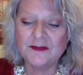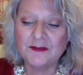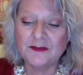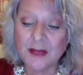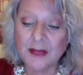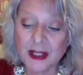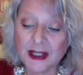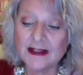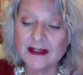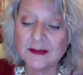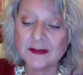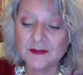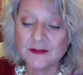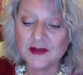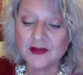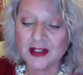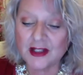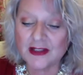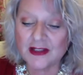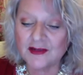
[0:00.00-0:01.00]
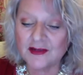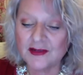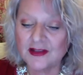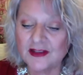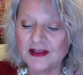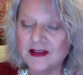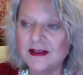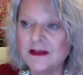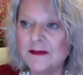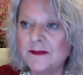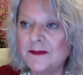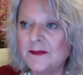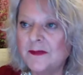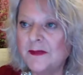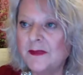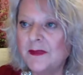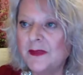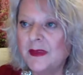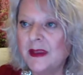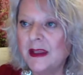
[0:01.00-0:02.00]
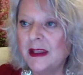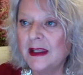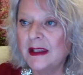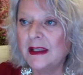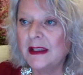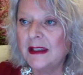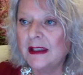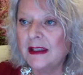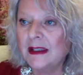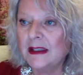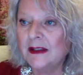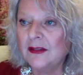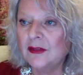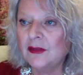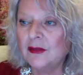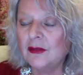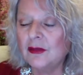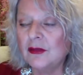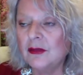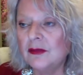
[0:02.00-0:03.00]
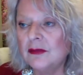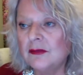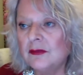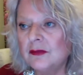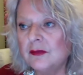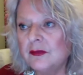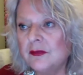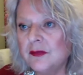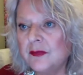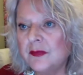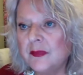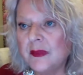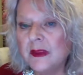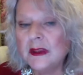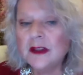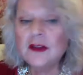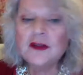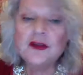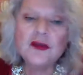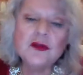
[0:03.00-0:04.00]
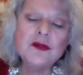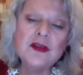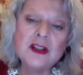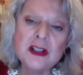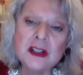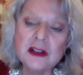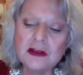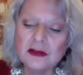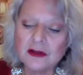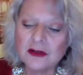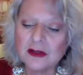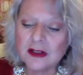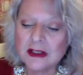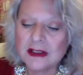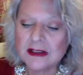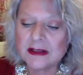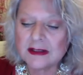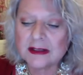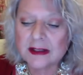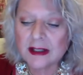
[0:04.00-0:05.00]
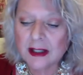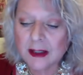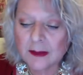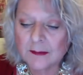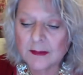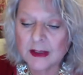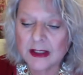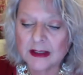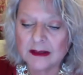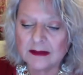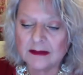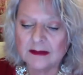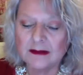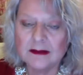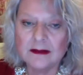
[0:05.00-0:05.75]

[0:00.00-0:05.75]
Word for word: Make some changes. So the new year is coming.